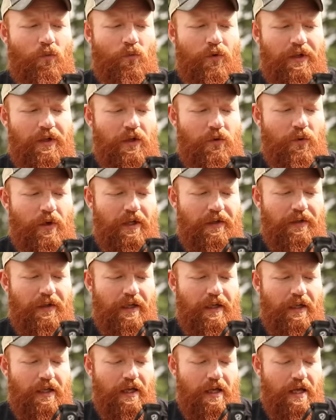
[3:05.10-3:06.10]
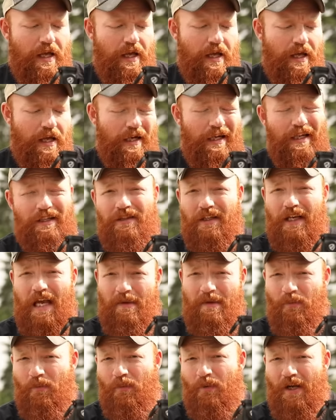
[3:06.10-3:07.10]
really quickly, and it's a
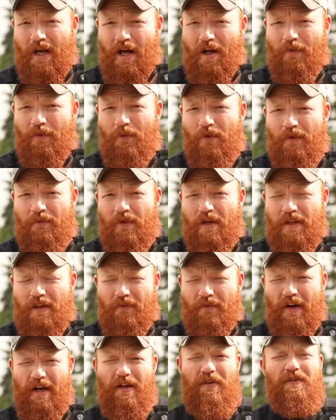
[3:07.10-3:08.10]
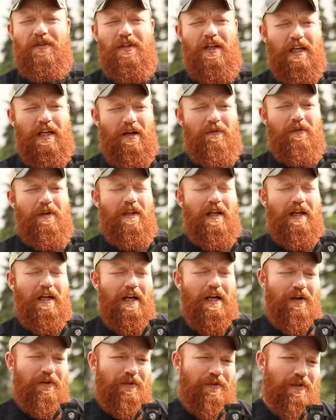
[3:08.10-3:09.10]
capable caliber if you hit the vitals like
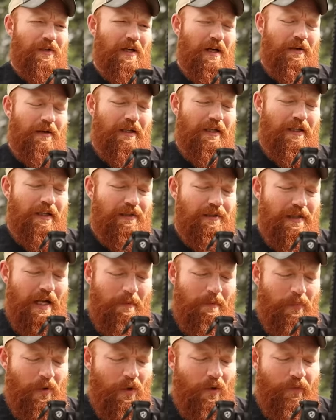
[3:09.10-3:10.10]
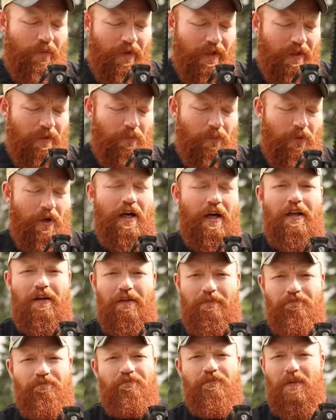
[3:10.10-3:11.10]
everything else. I mean, it's not perfect, but
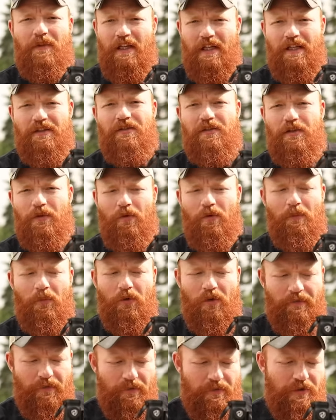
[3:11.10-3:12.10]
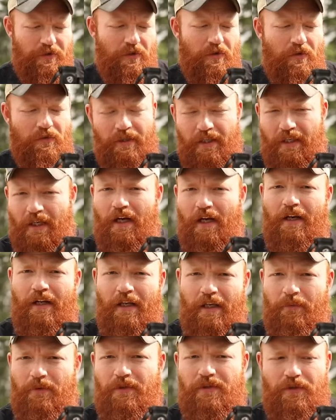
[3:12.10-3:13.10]
it's doable. If it was your only gun,
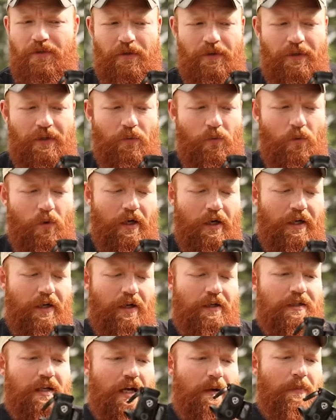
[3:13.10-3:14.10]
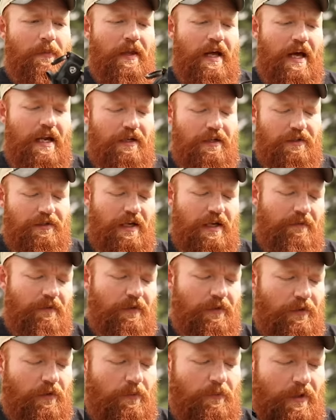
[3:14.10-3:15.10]
it would certainly work. And on top of that, it does have a
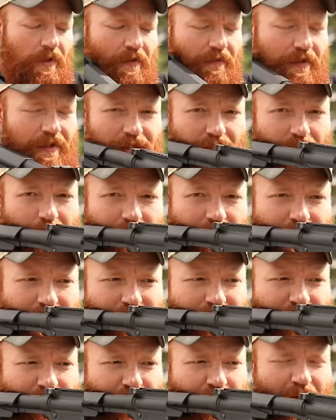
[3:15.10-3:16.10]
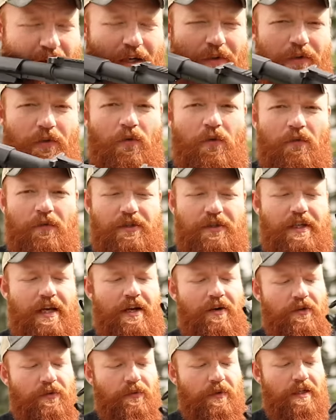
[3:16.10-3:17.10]
little bit of intimidation factor over
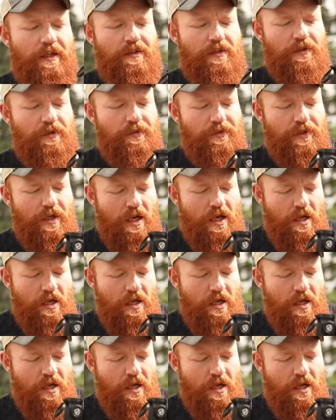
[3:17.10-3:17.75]
standard 22s